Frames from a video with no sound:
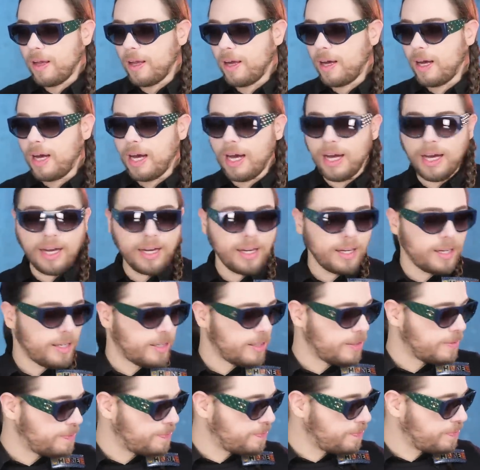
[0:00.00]
So
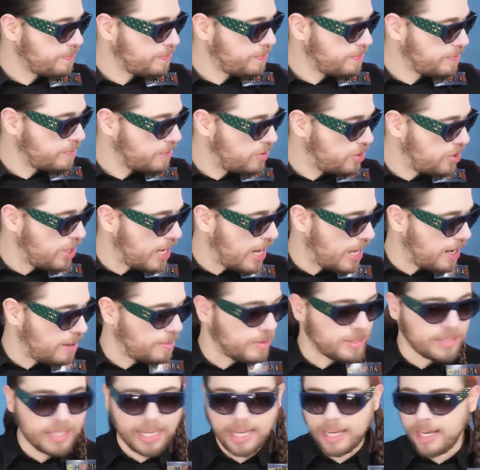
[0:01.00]

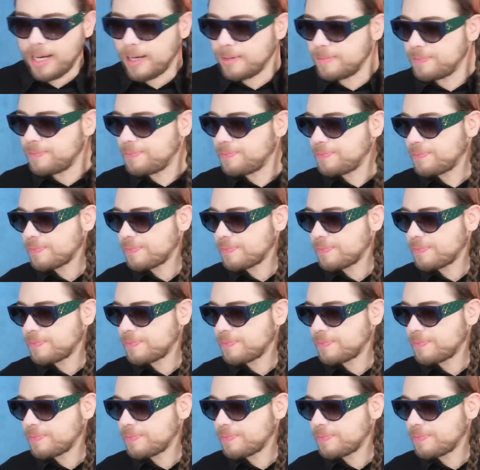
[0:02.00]
let me tell you.